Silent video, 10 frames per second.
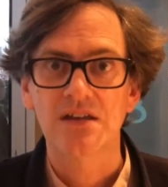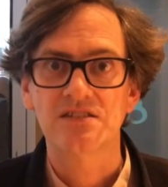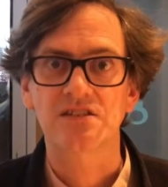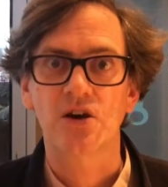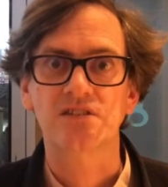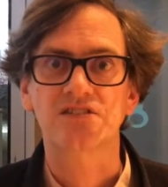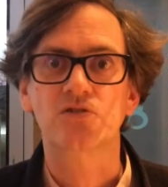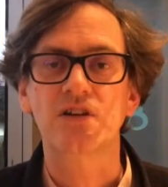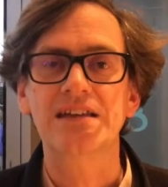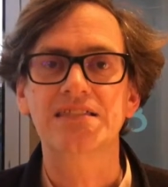So it's
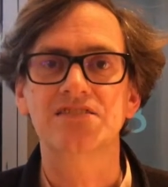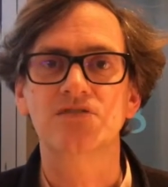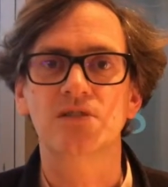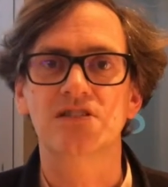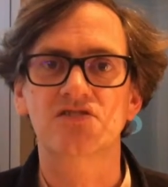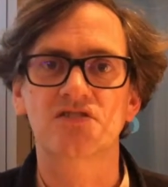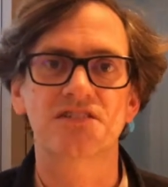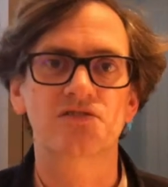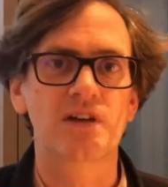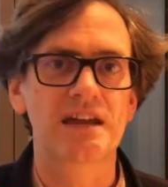created these new
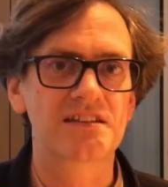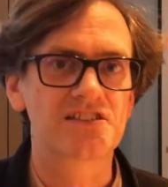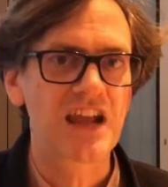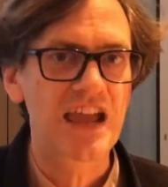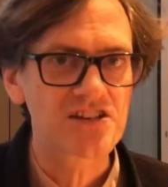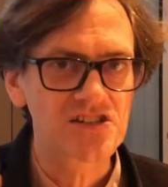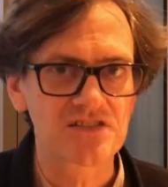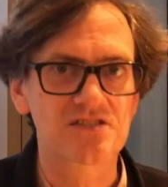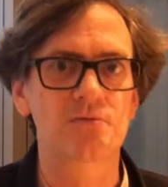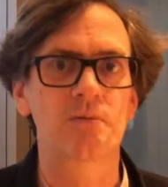industries, created changed
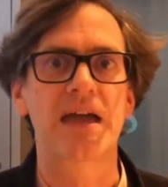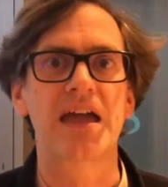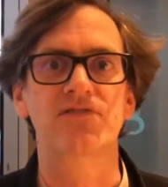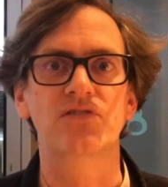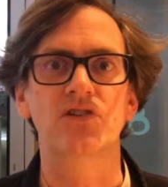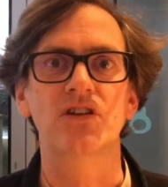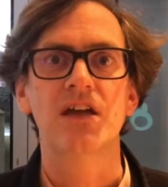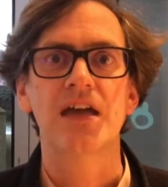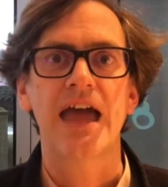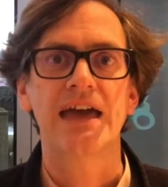consumer behavior,
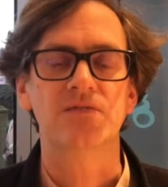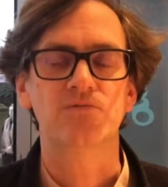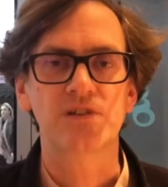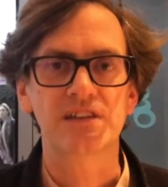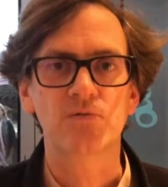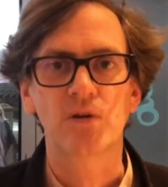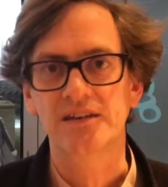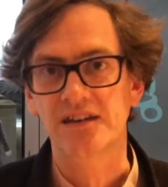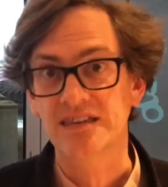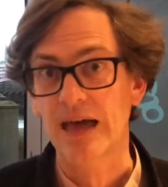and it really what
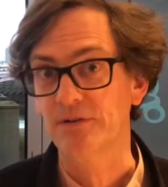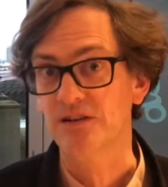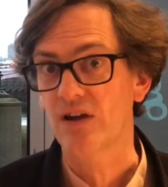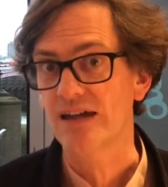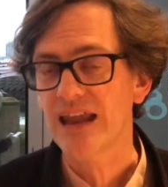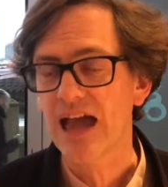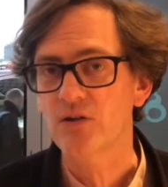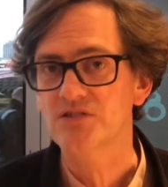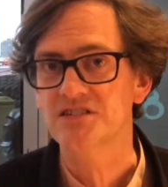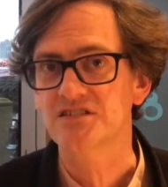is happening right
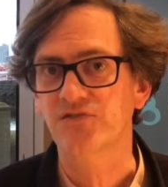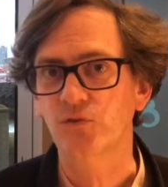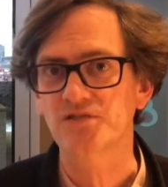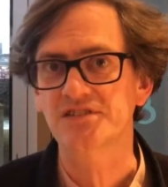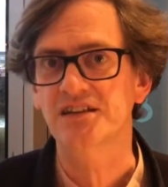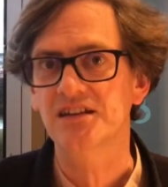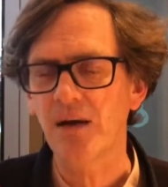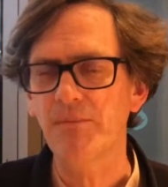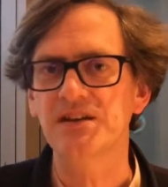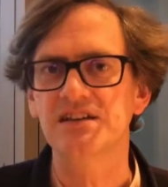now is it is forcing
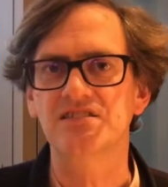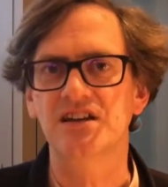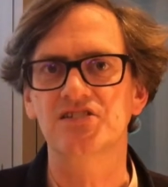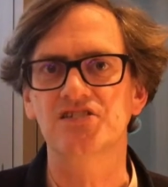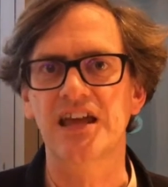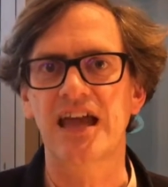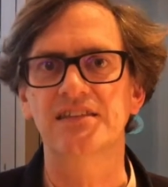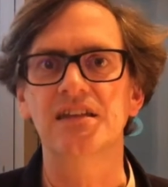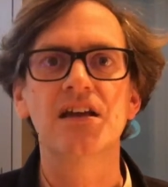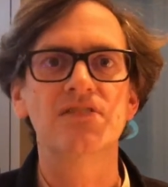companies to
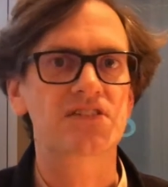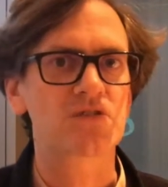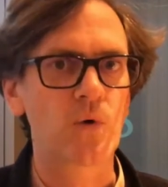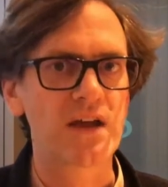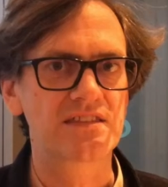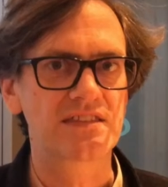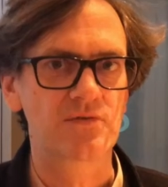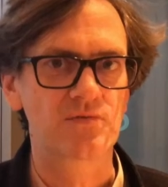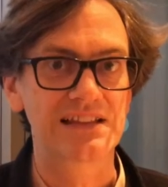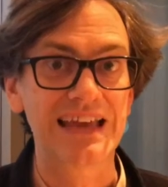understand that the way that they
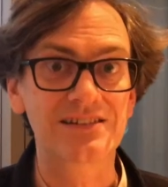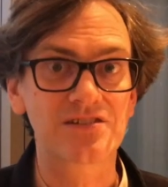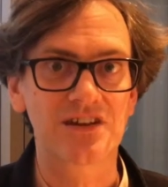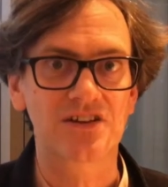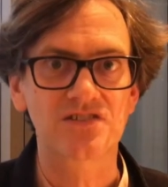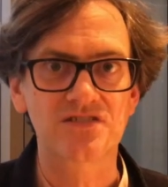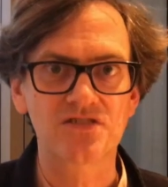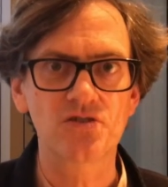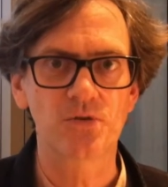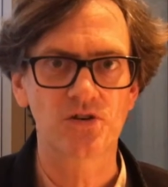relate to their
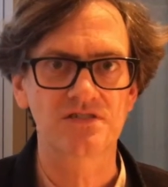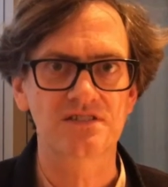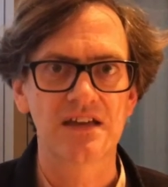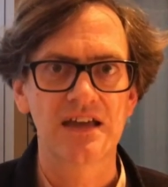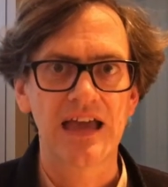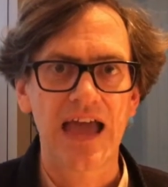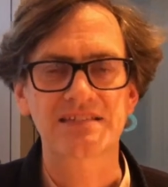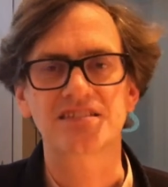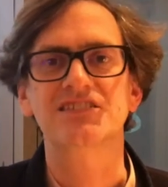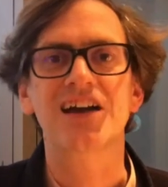consumers
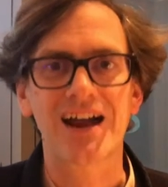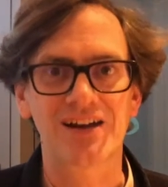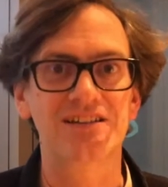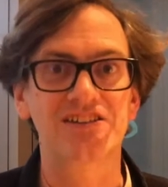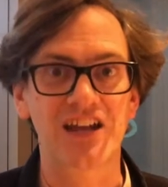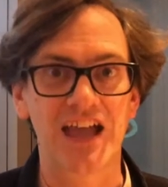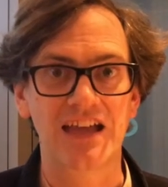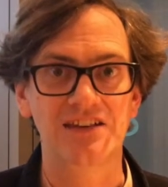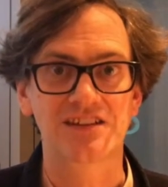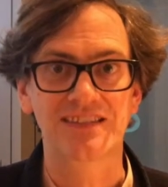has entirely changed.